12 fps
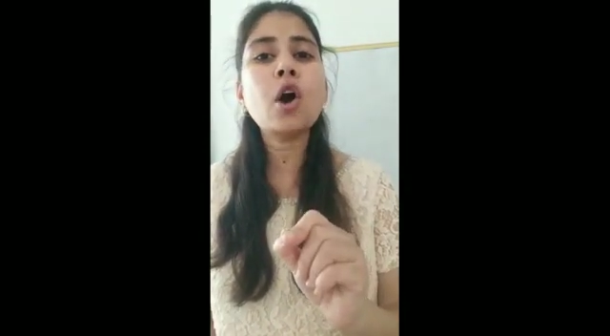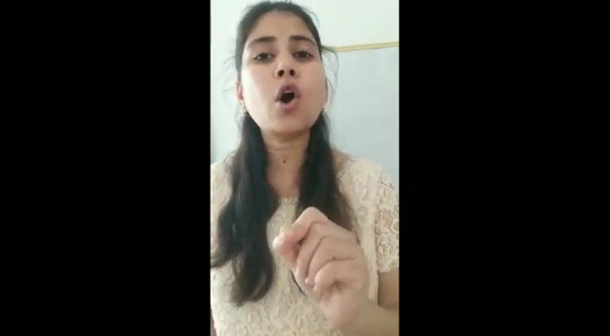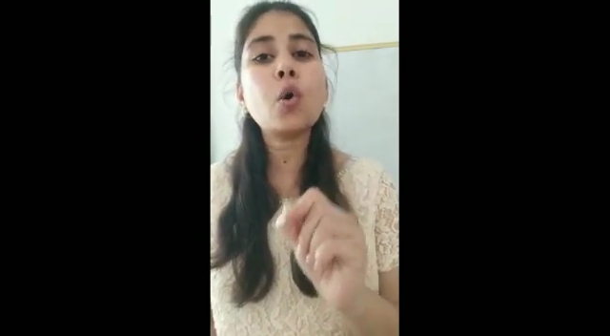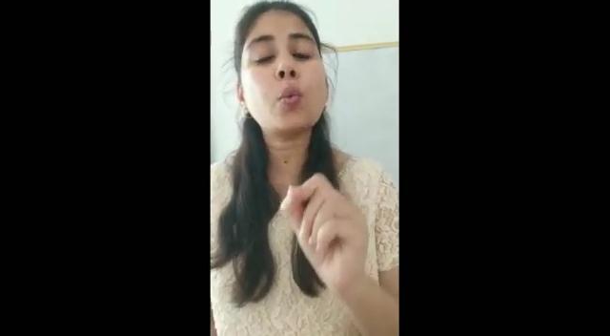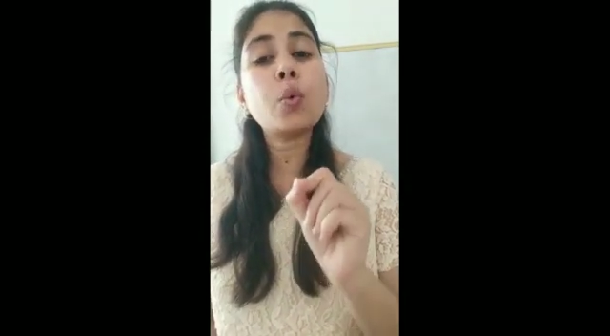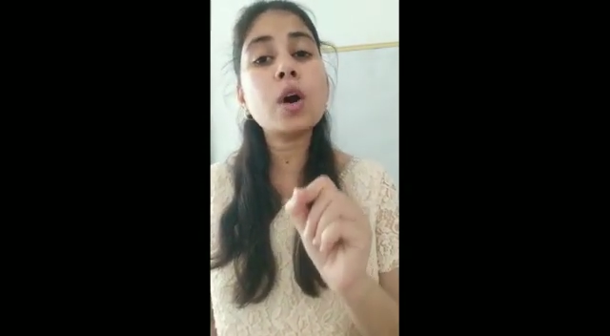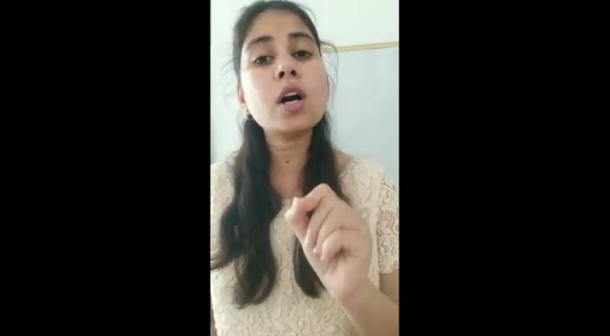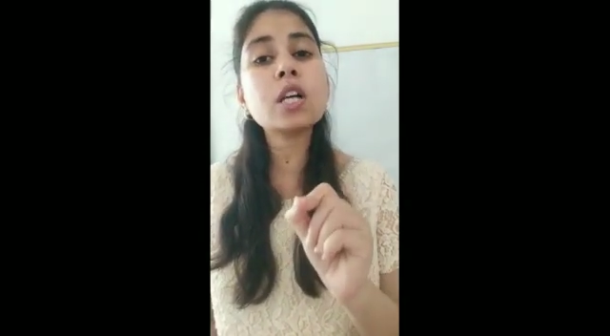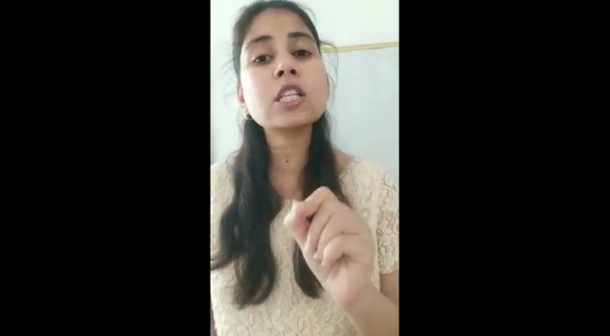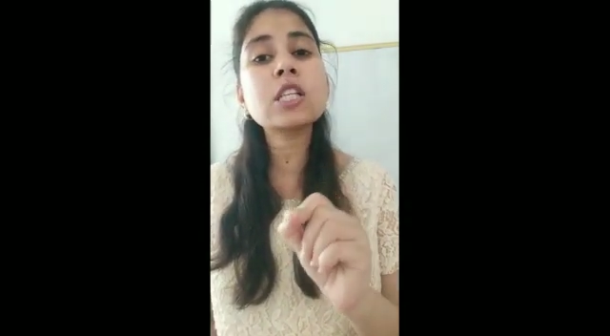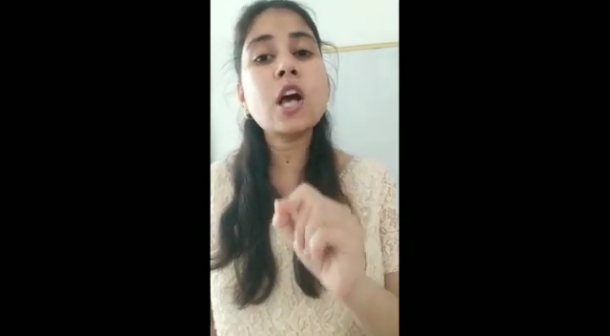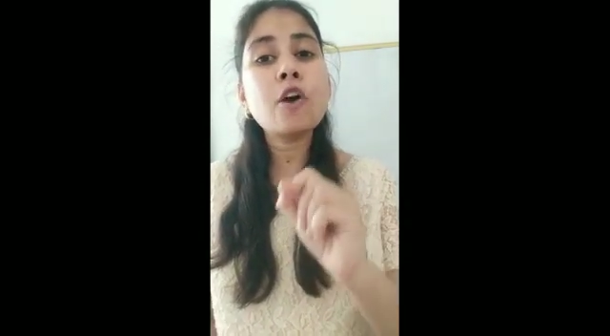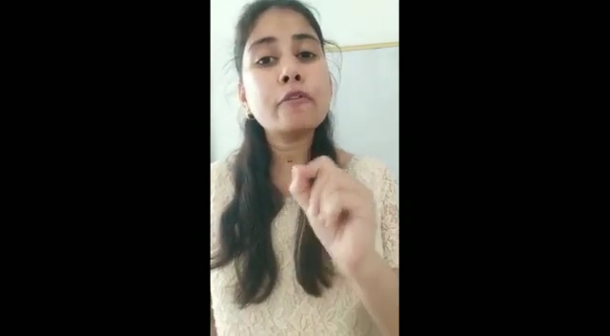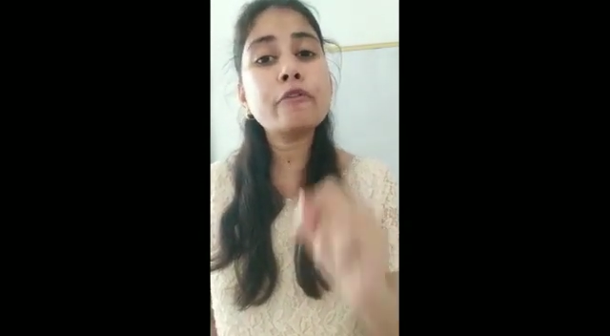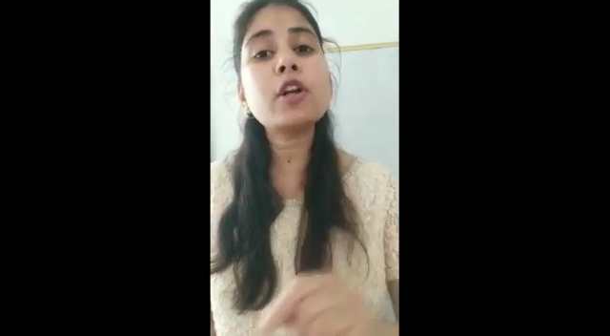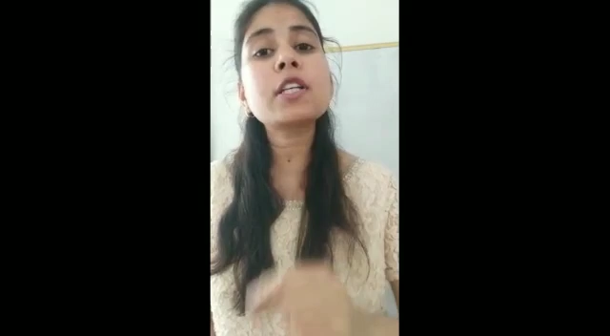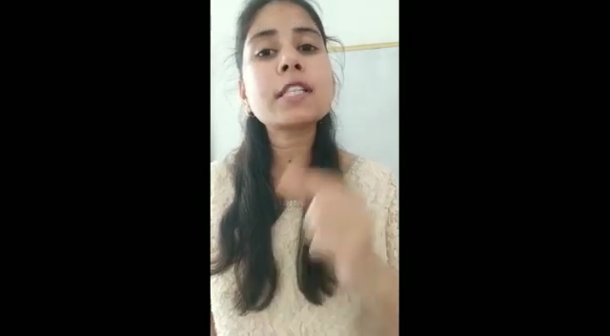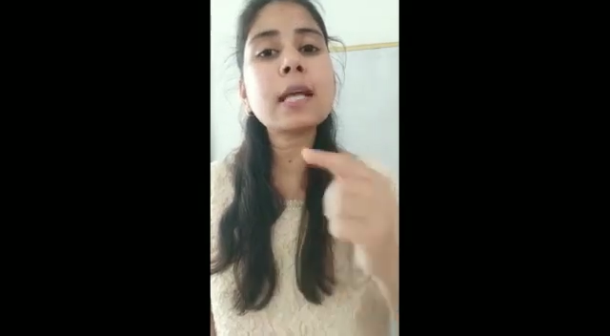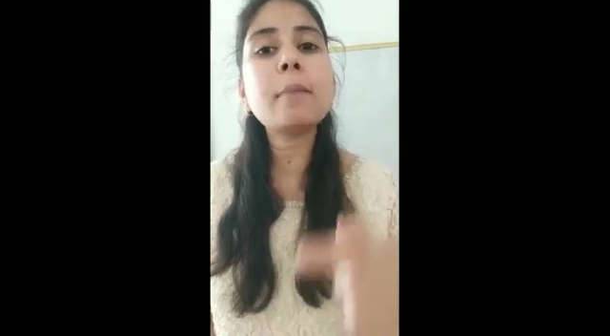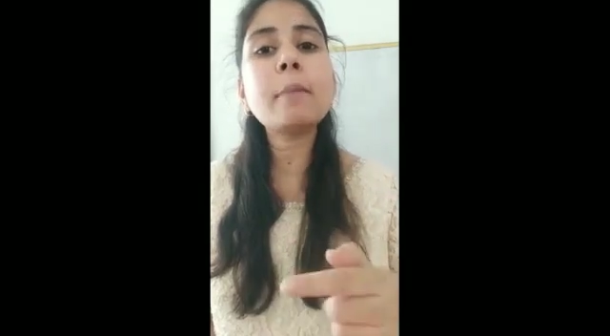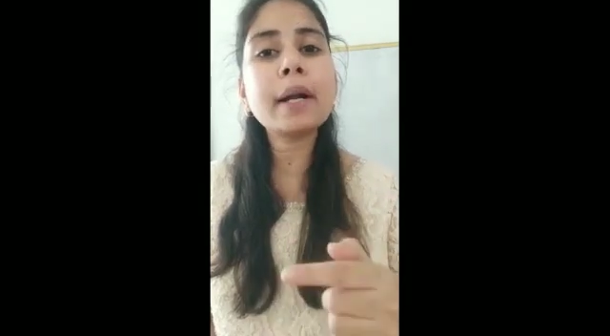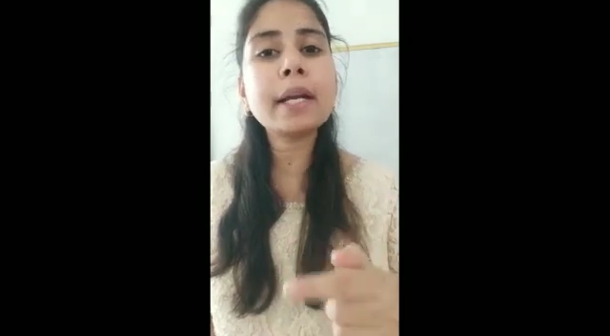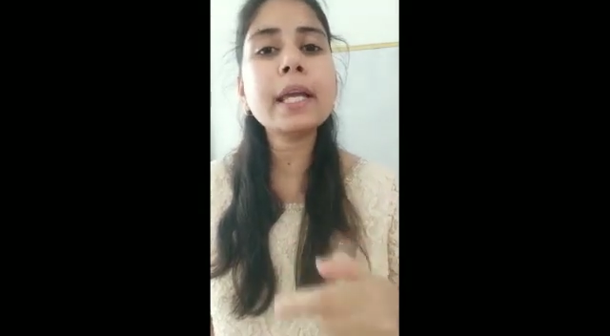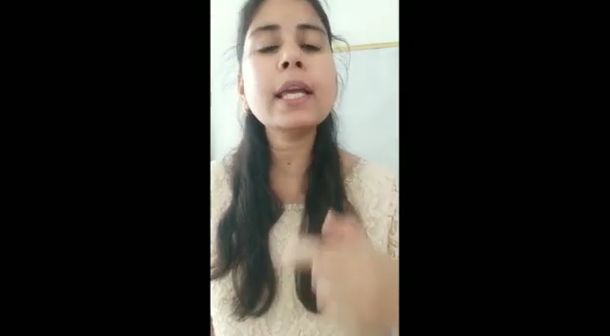or works for
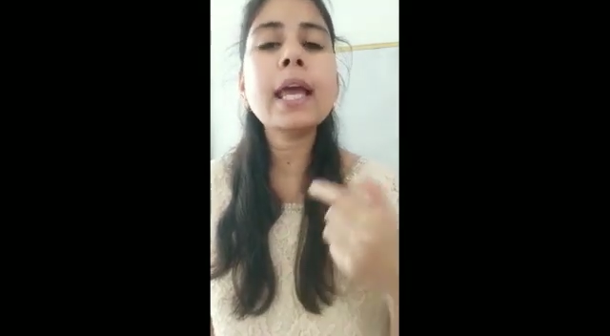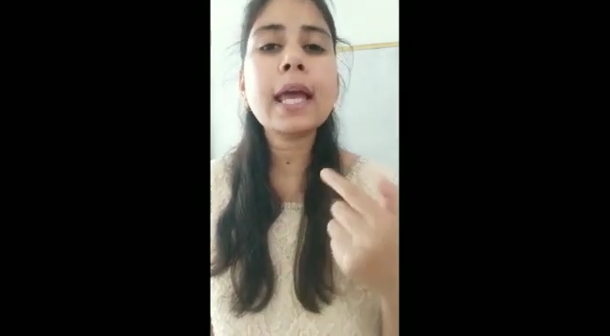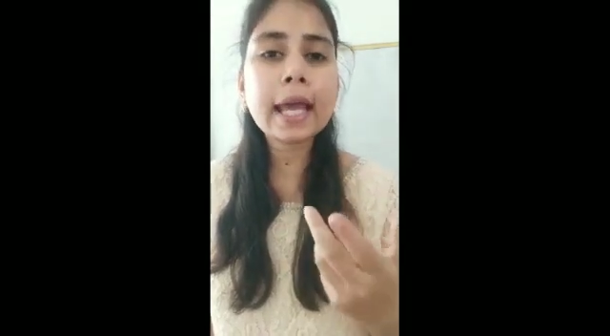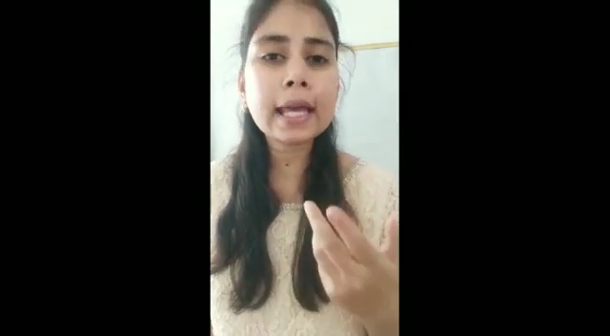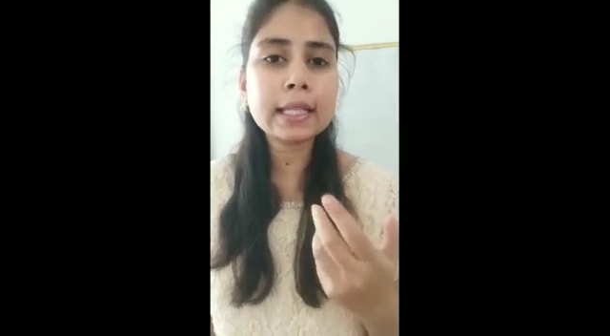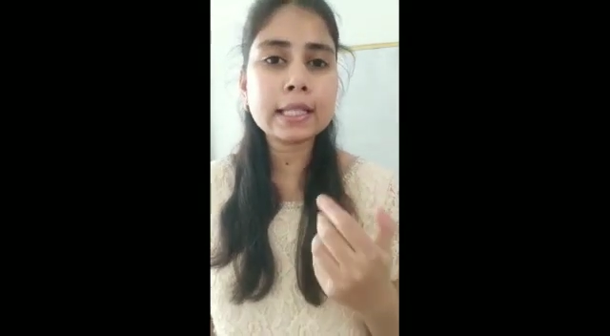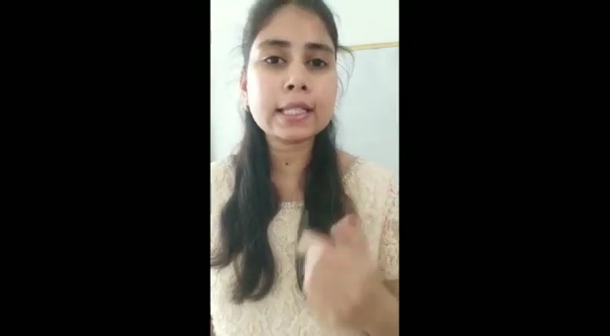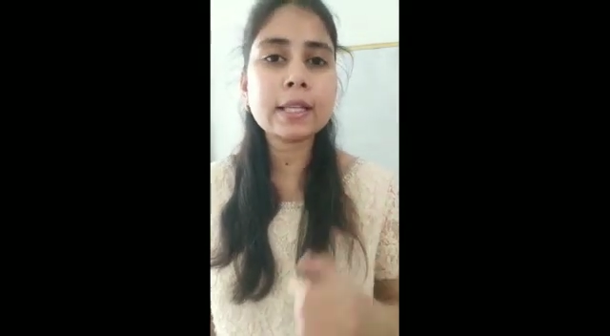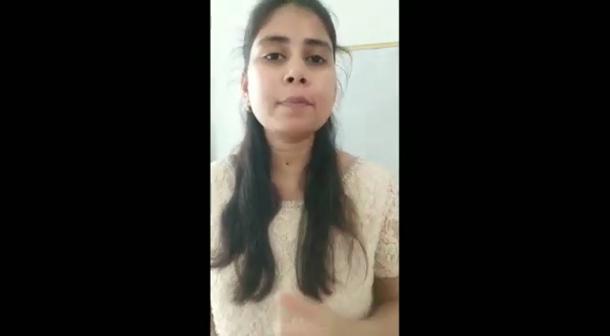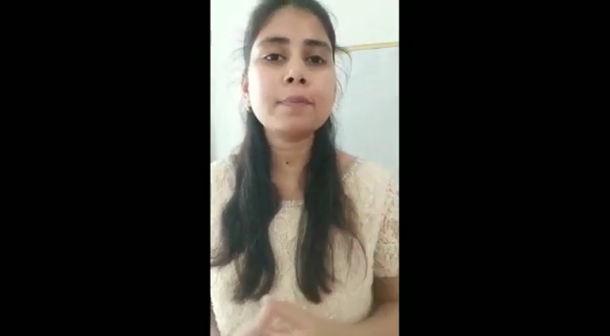somebody else.